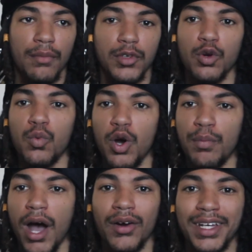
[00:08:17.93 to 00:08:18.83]
your
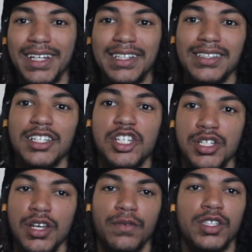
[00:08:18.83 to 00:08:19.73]
willpower can easily
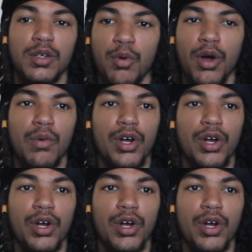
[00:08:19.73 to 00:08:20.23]
shift to the point